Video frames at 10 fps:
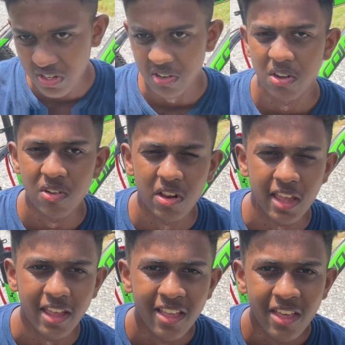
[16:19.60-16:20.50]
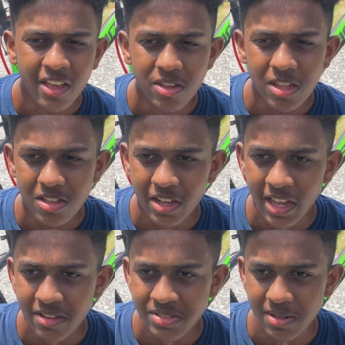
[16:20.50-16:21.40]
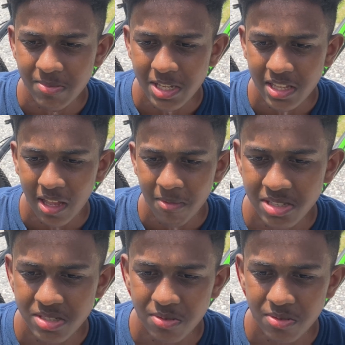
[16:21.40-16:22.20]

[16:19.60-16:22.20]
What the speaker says: you know, like you need to have something that makes you